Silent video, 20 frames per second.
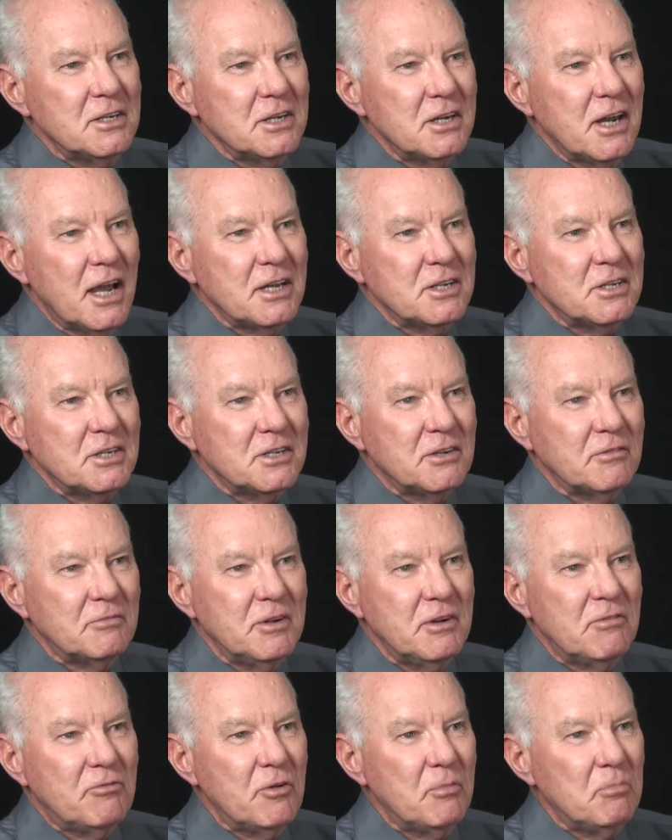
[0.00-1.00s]
and dozens of
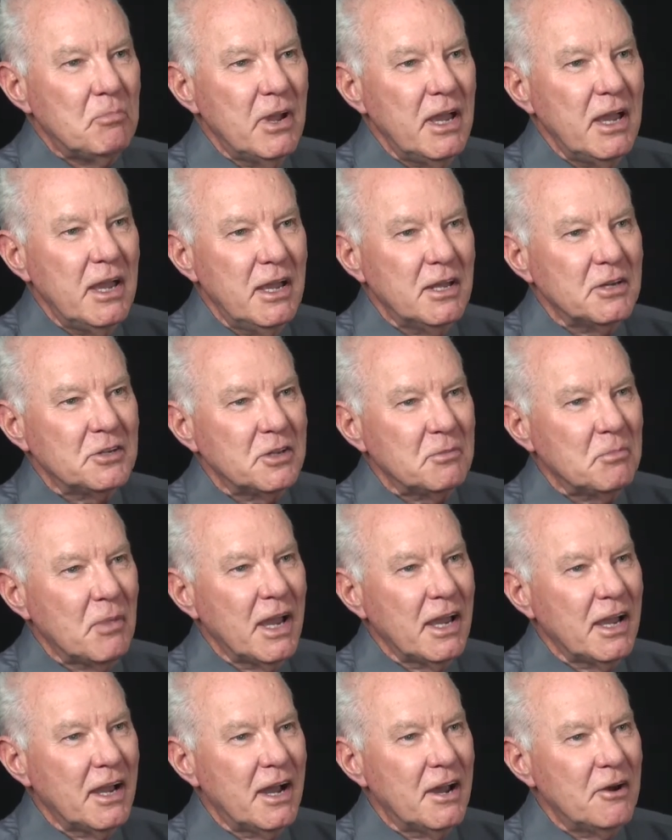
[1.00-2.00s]
different pairs that
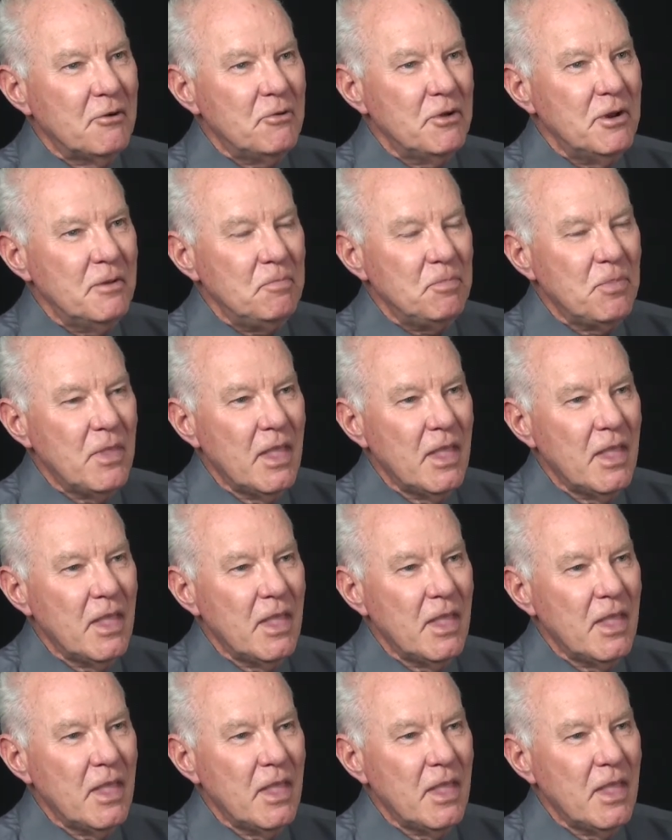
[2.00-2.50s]
make 100.